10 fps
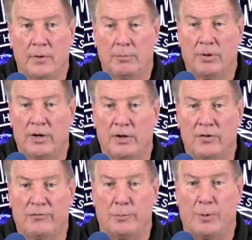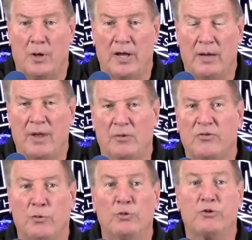played a good football game. That was
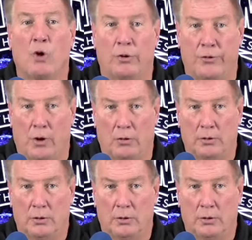fool's gold, though.